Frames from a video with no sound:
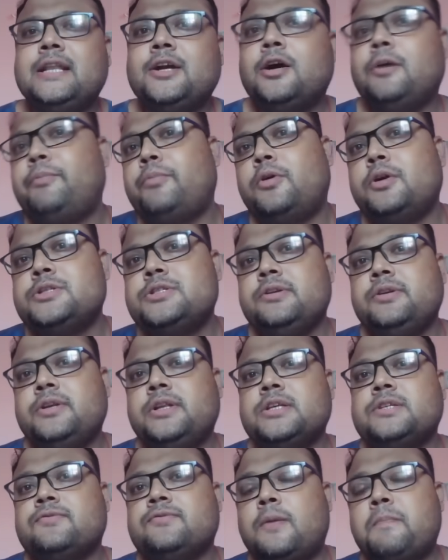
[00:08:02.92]

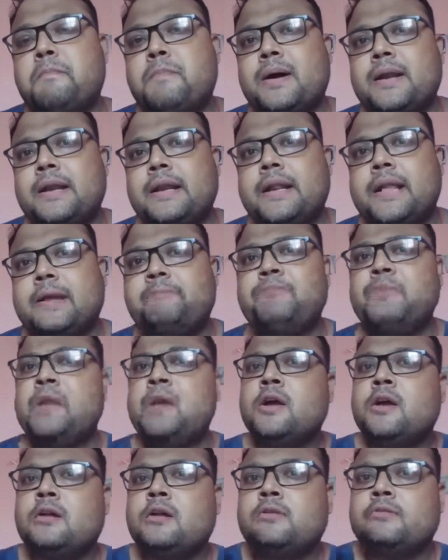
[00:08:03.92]
opportunities for Monday.
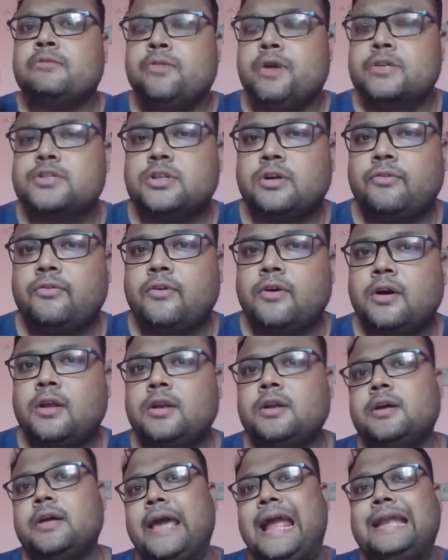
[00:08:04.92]
First of
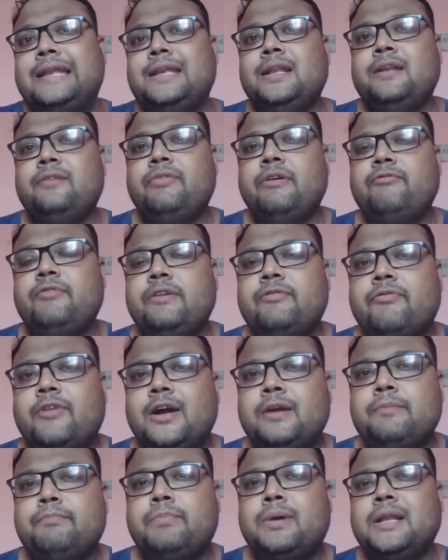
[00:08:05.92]
all,
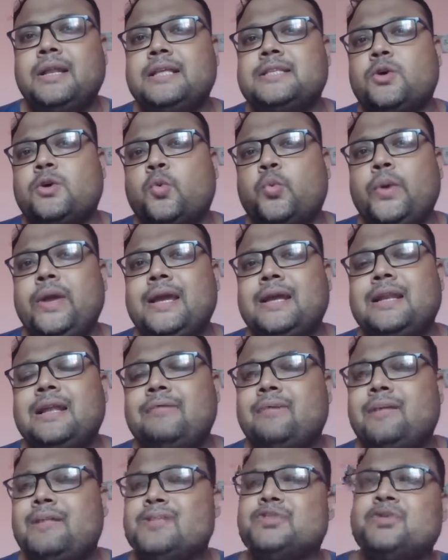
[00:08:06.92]
1855, but it's a weak
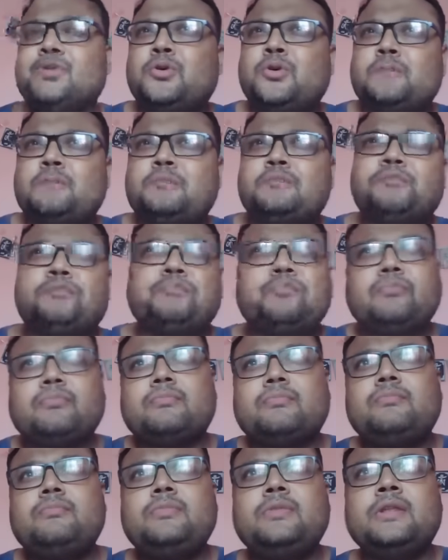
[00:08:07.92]
level, so
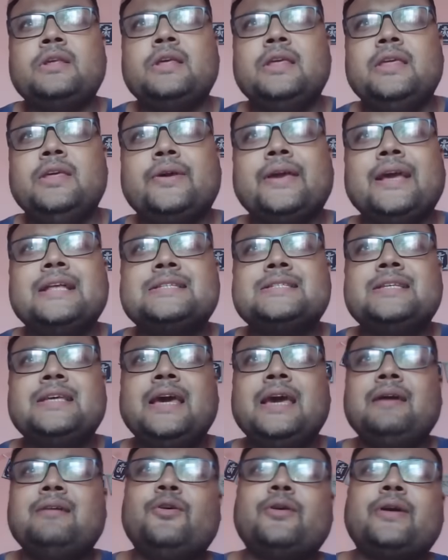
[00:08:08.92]
you can
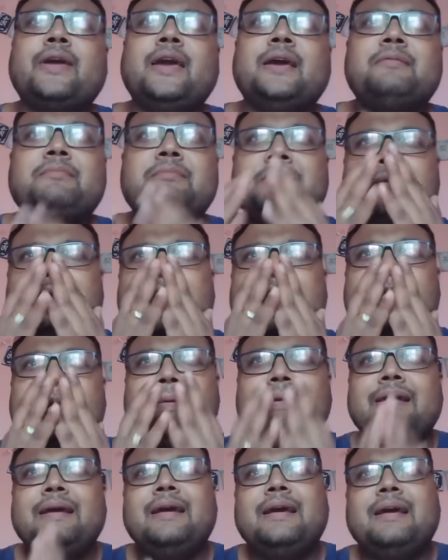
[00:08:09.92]
say, okay, that
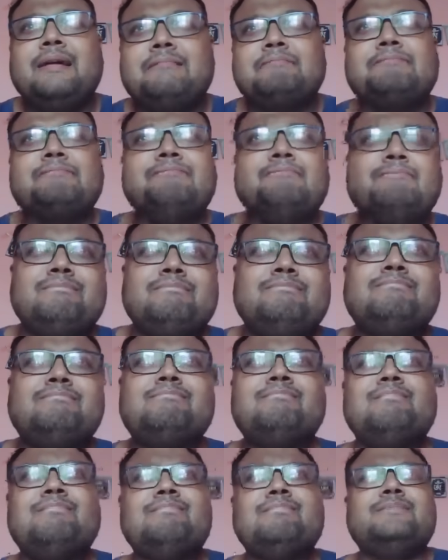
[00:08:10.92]

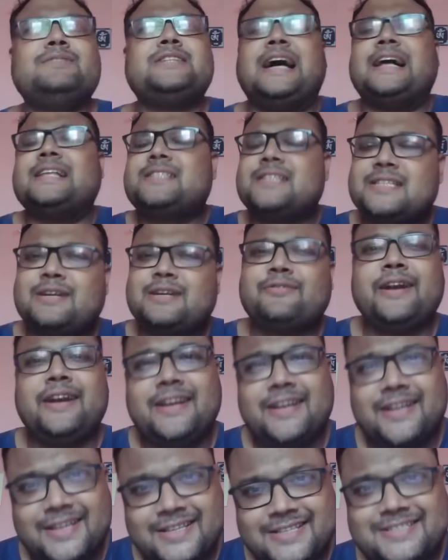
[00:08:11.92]
chances are very
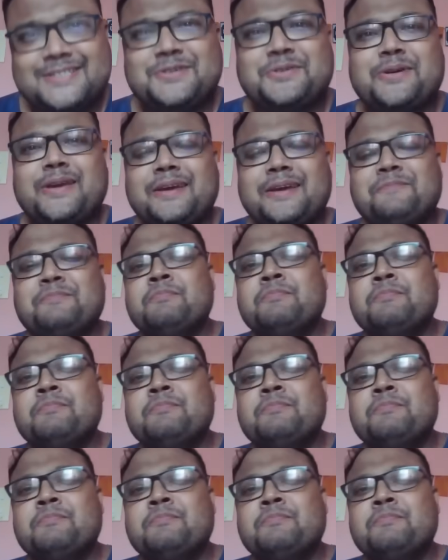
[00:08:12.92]
less. Okay,